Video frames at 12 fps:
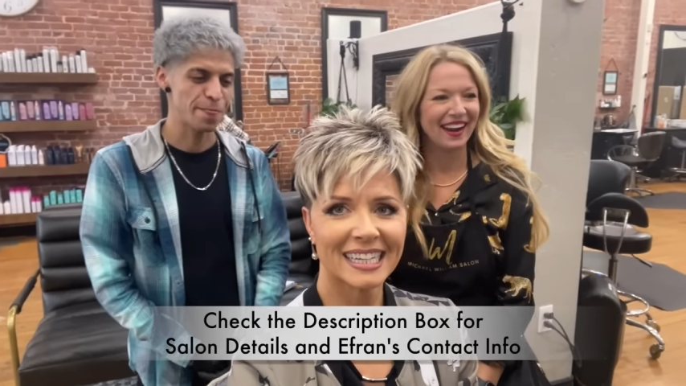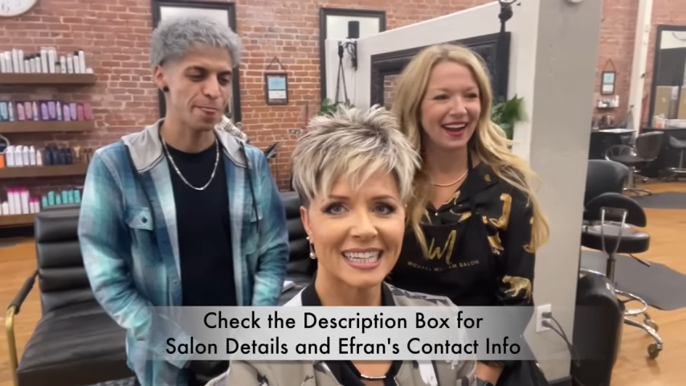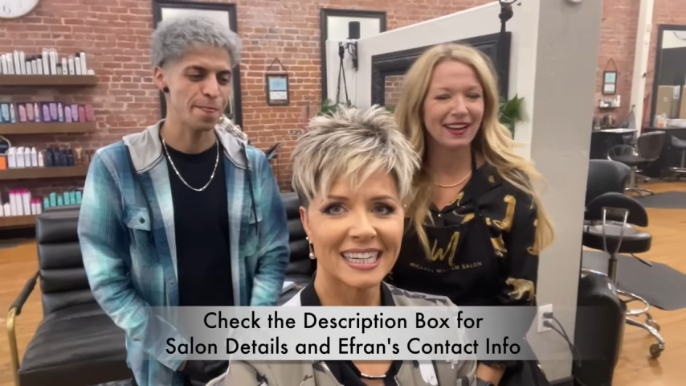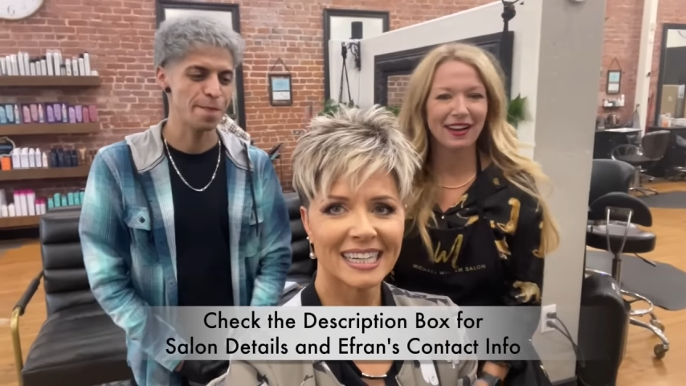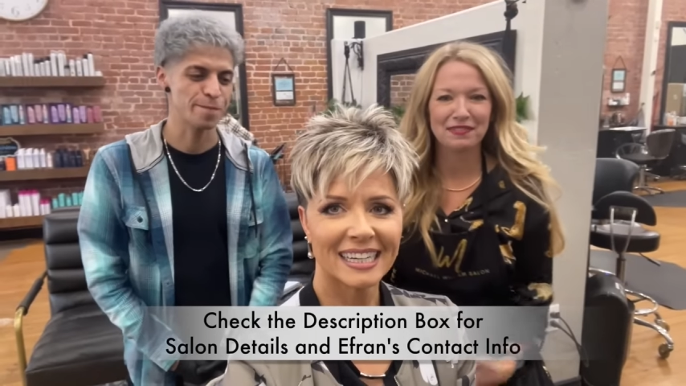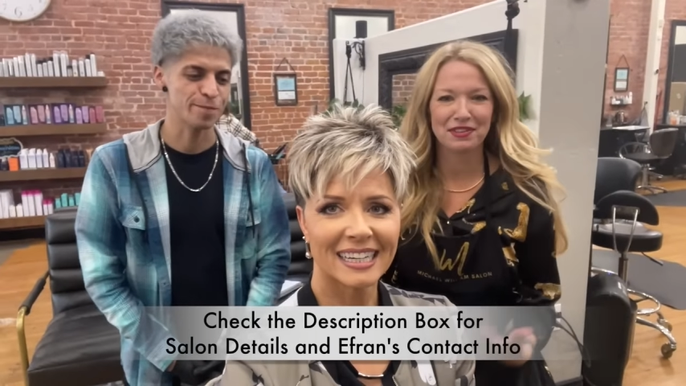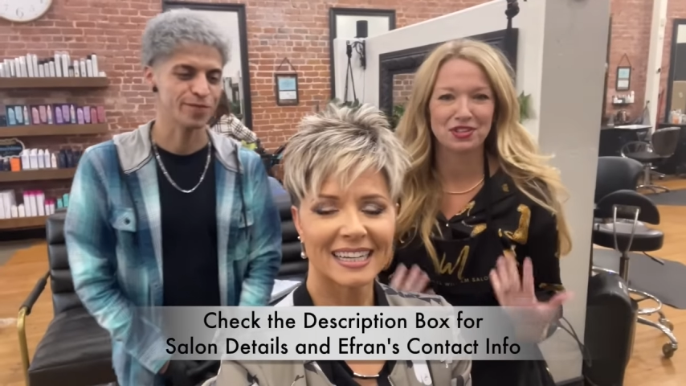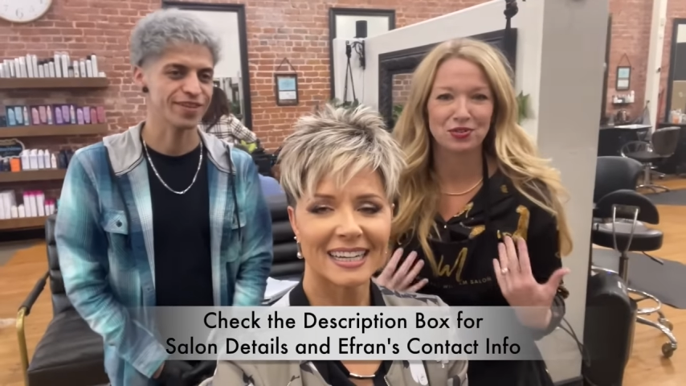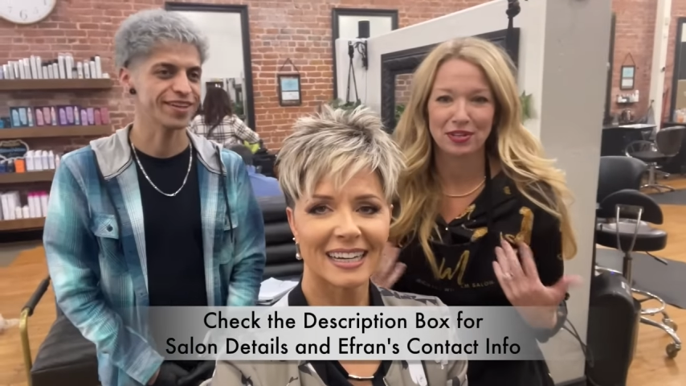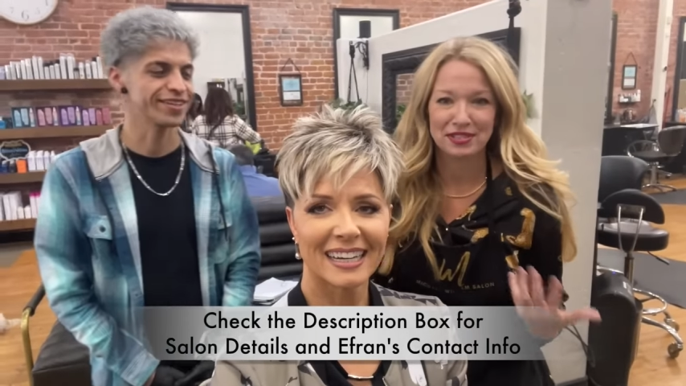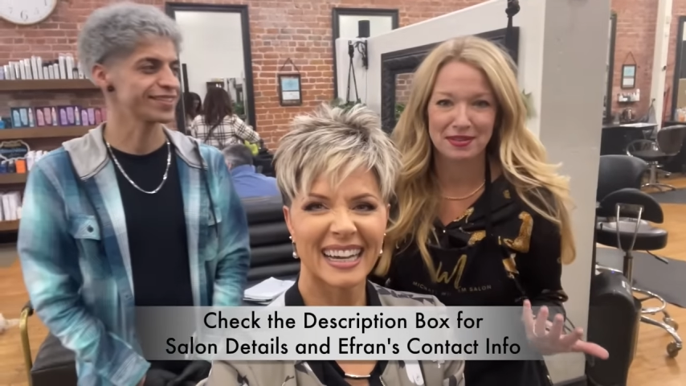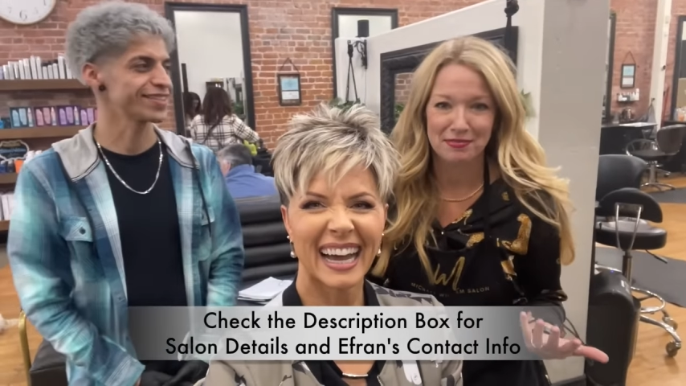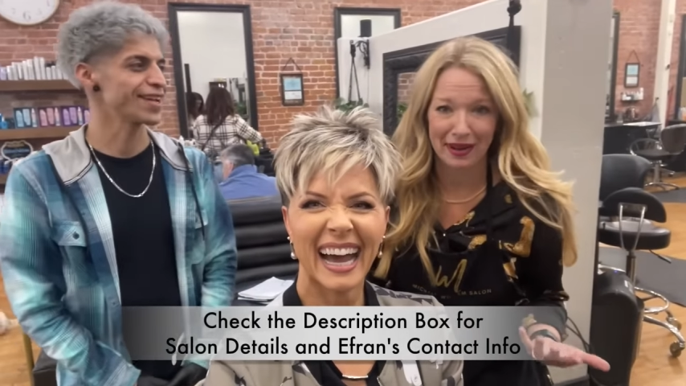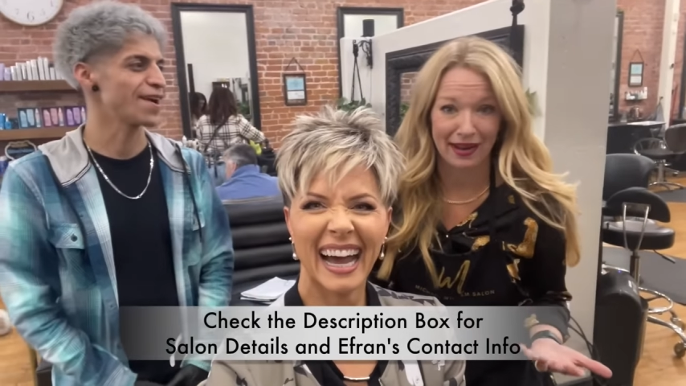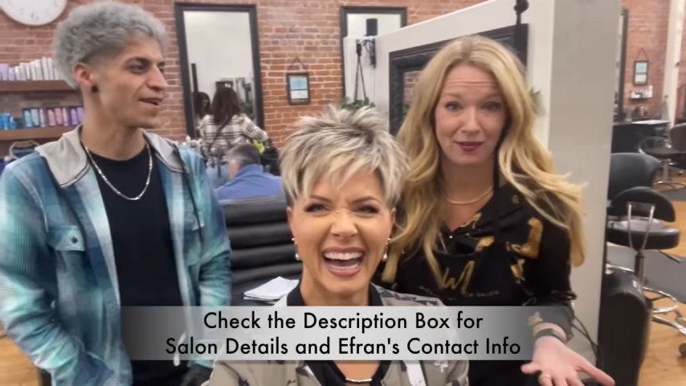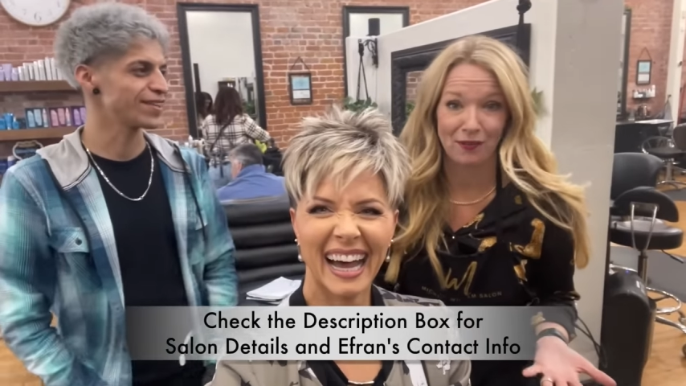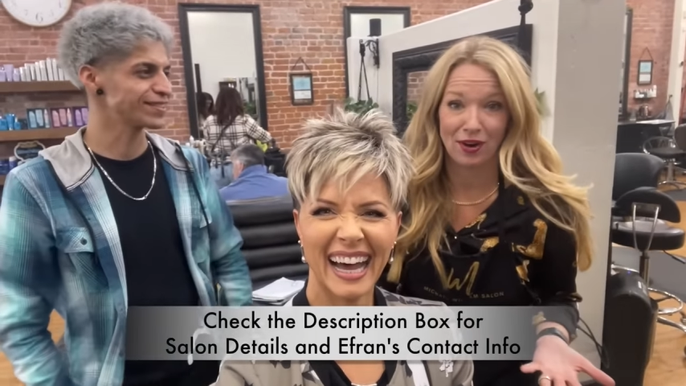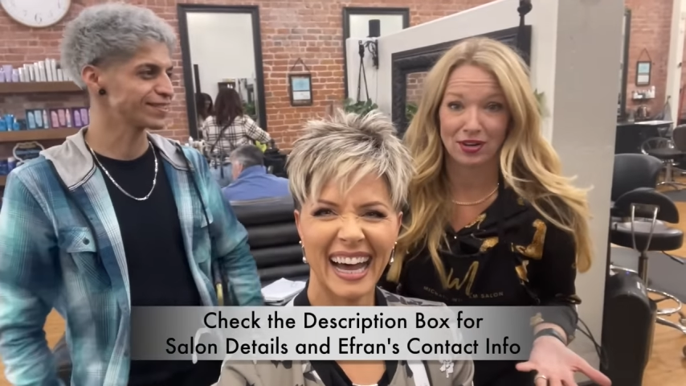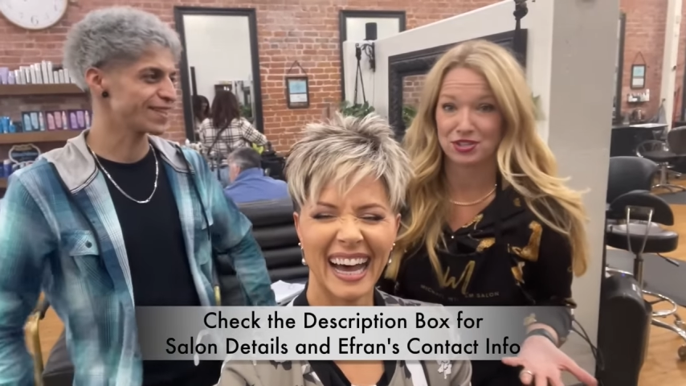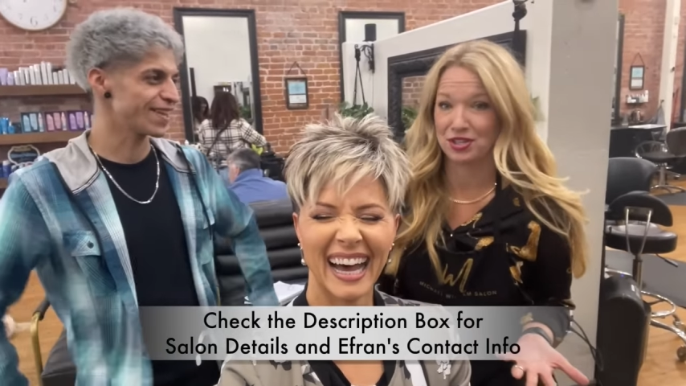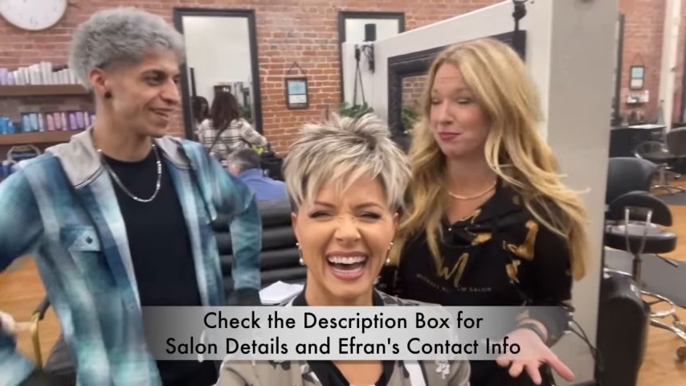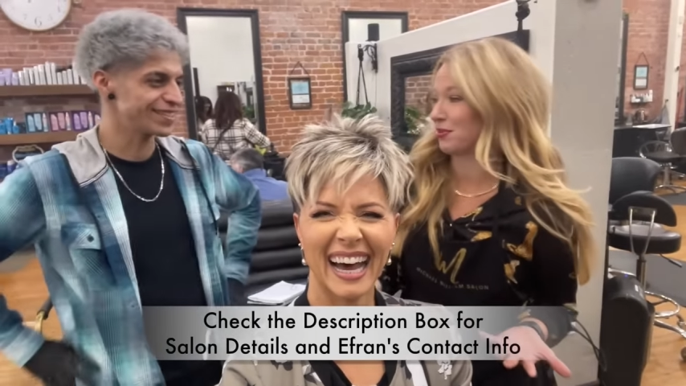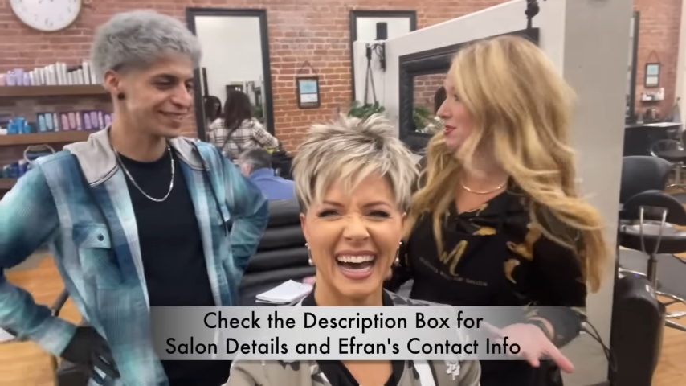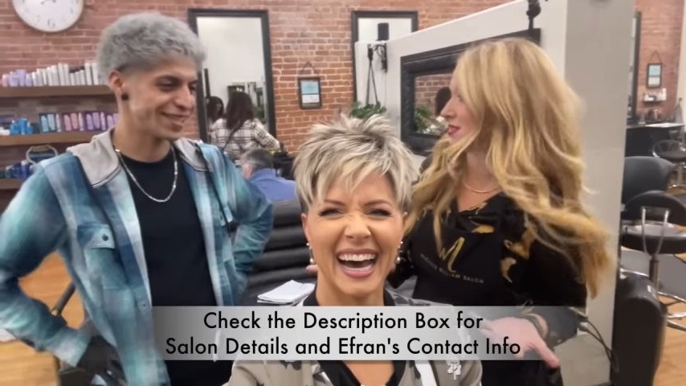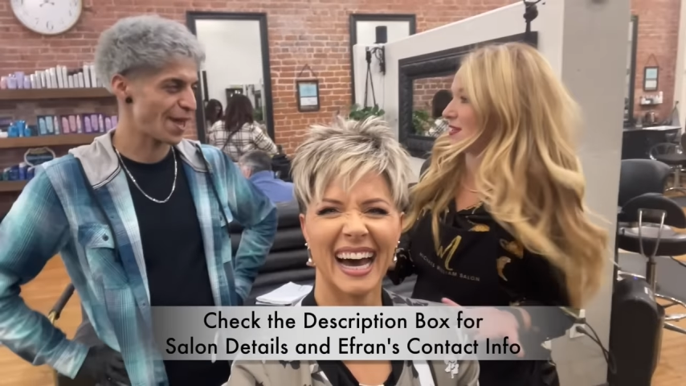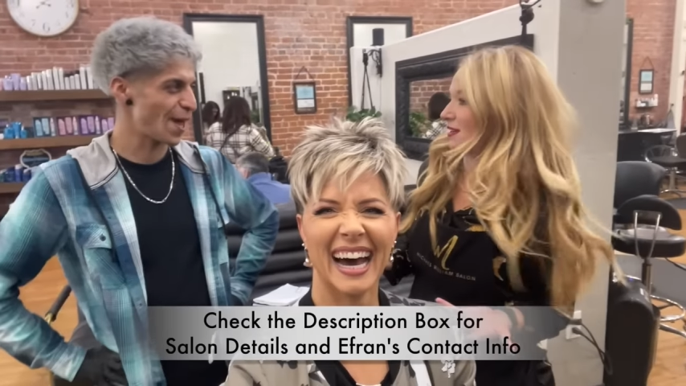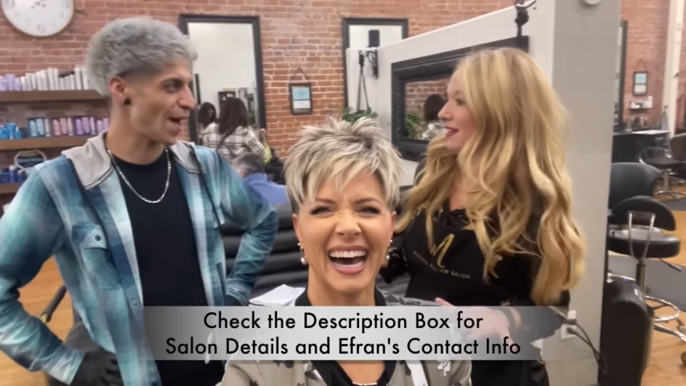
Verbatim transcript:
Speaker 1: I kind of enjoyed sitting back and watching personally. so,